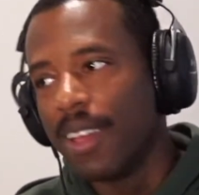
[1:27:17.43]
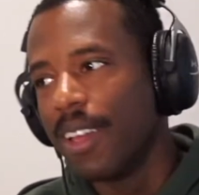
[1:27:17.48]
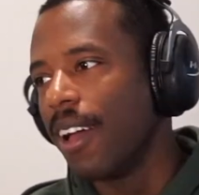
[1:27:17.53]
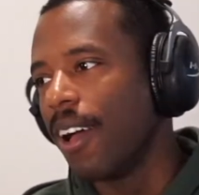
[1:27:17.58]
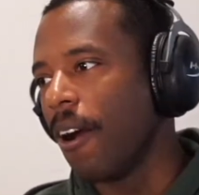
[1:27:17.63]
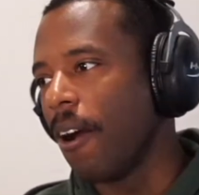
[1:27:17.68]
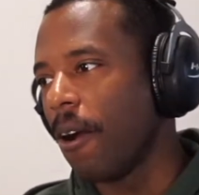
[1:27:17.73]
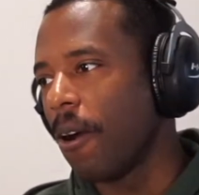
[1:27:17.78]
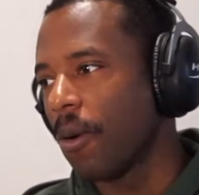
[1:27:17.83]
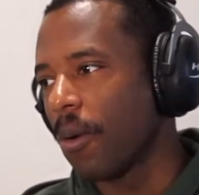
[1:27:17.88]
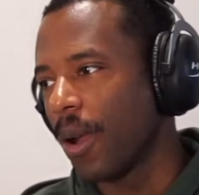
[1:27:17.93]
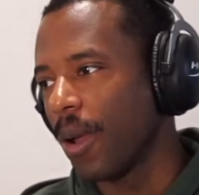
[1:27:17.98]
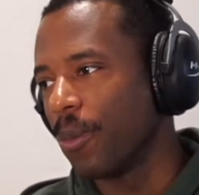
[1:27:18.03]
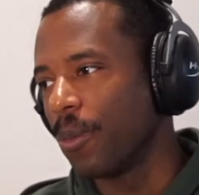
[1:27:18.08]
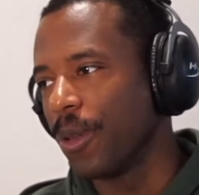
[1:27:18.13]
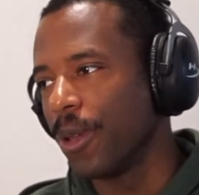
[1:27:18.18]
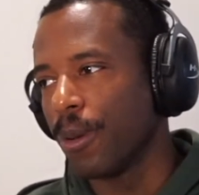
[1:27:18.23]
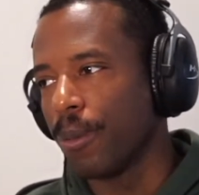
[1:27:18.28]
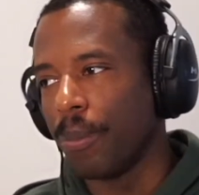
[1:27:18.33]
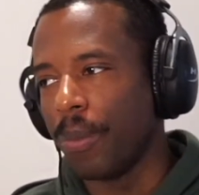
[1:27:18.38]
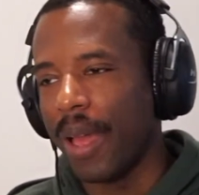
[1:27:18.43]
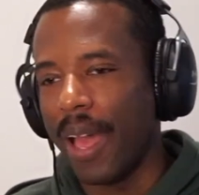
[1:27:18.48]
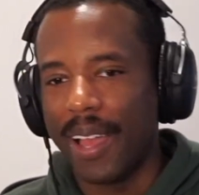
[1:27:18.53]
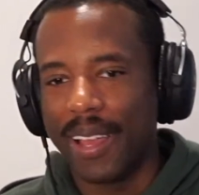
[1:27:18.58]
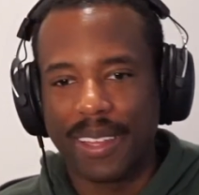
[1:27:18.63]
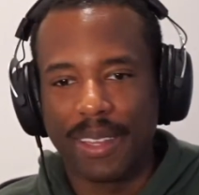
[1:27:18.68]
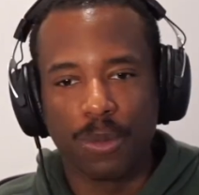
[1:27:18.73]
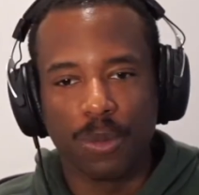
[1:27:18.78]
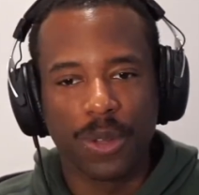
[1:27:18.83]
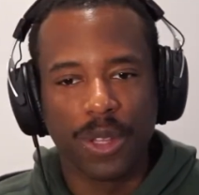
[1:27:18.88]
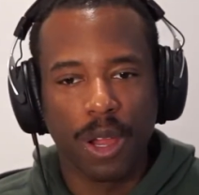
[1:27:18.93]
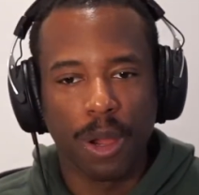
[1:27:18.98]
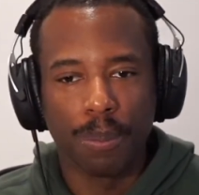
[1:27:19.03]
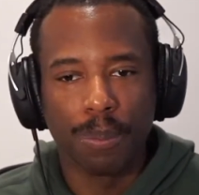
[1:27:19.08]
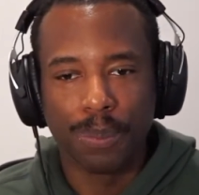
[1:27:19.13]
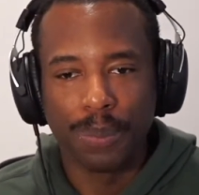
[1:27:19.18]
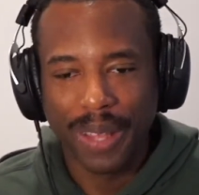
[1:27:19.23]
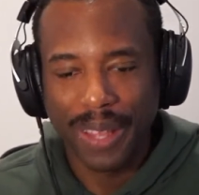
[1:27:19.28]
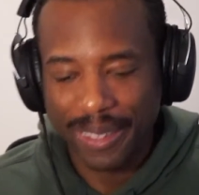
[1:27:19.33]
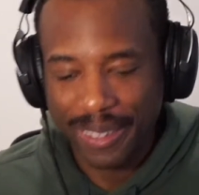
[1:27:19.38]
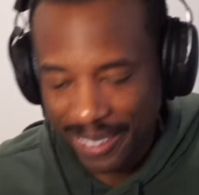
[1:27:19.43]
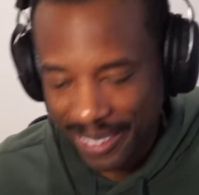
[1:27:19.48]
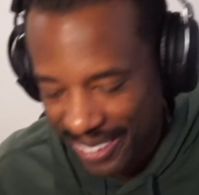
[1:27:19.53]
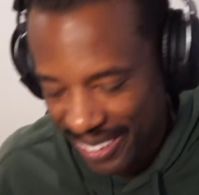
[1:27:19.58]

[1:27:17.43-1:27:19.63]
All right, we are back and we are better.